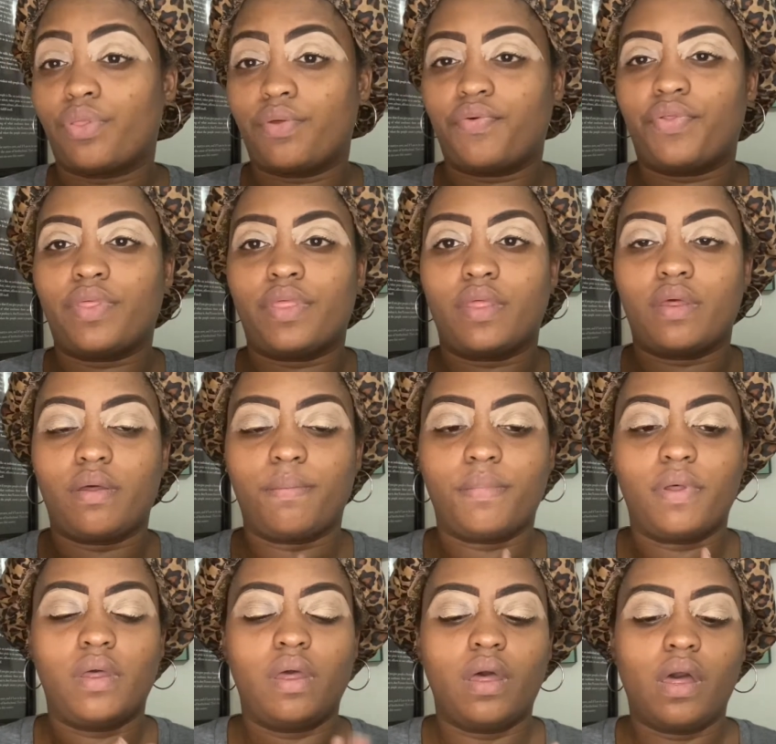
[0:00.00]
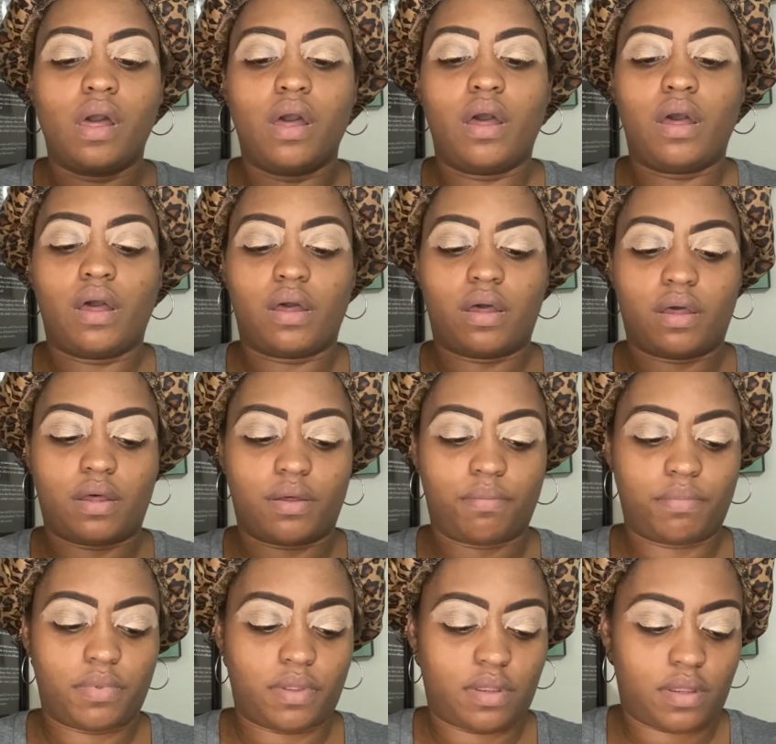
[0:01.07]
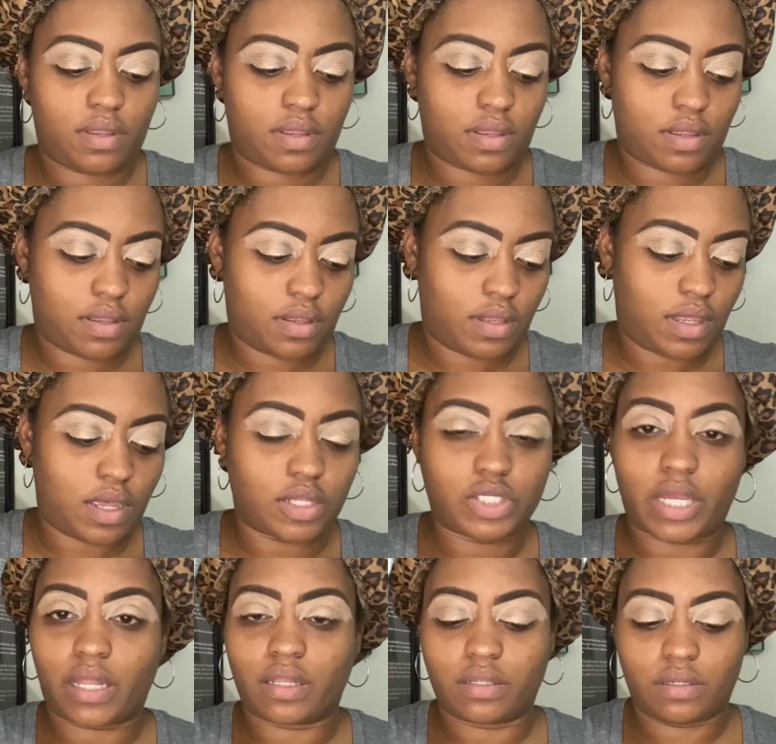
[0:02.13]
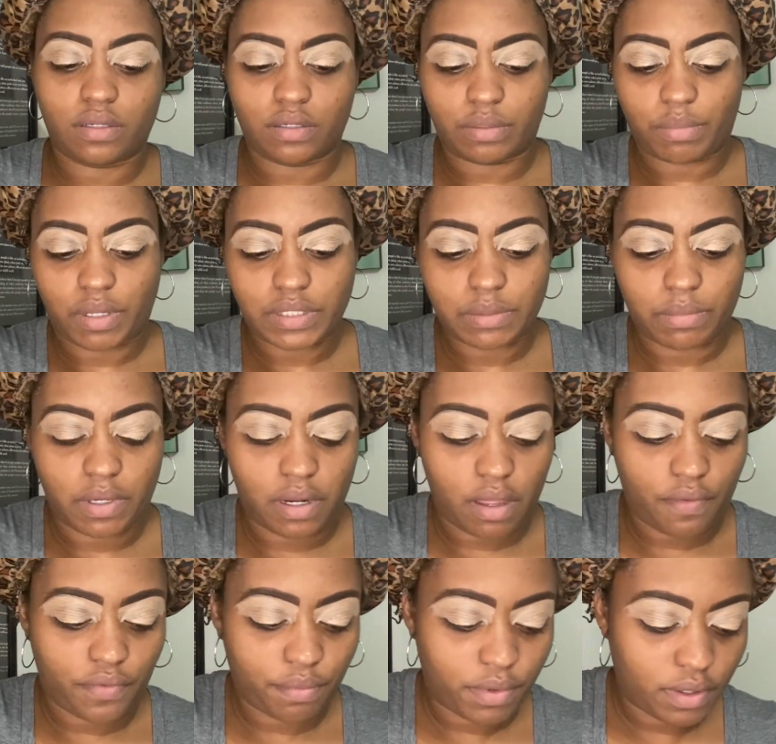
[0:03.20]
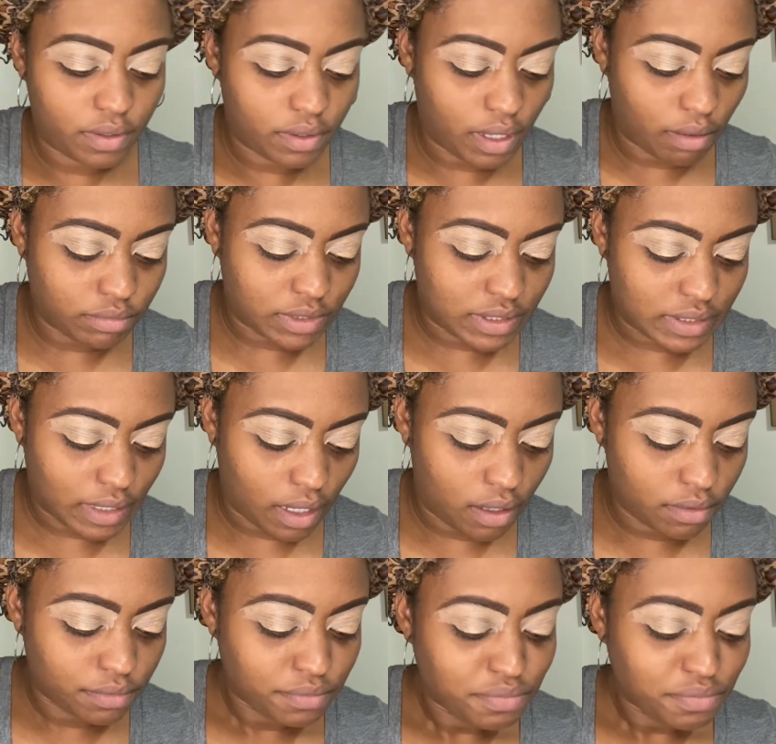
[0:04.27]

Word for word: of them. Um, yeah, Jaclyn Hill made some money off of it. I'm just saying.